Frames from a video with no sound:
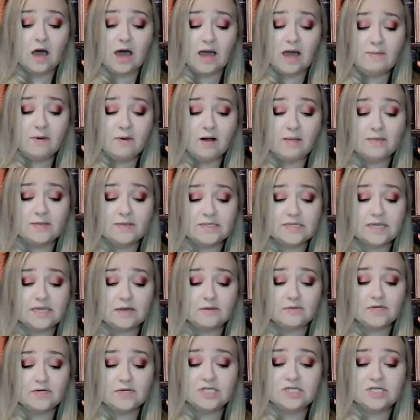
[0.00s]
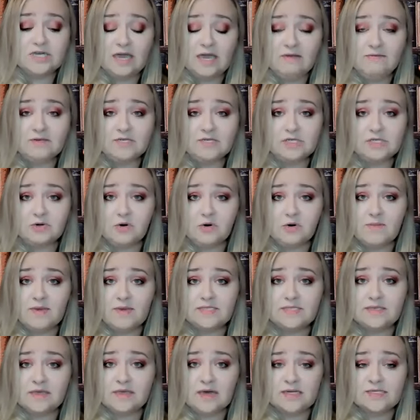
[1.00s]
I bought the sandwich and gave it to him.
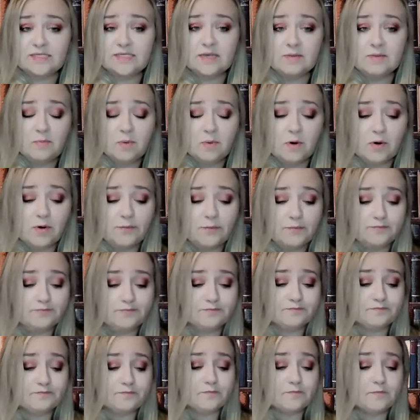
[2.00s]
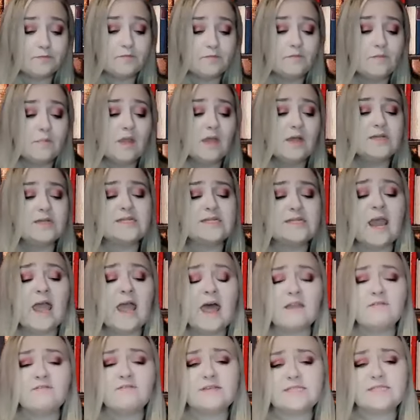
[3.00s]
It's that simple.
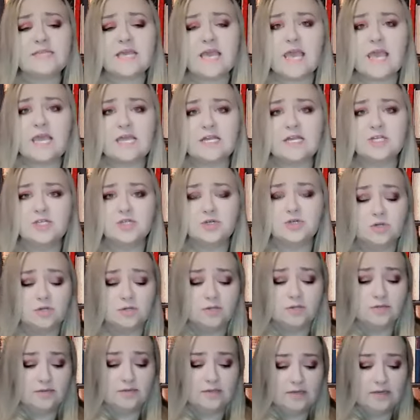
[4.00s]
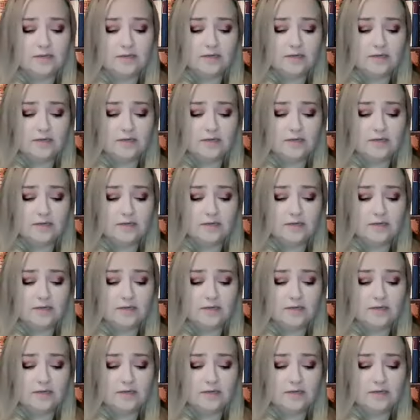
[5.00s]
Stay out of this, angel.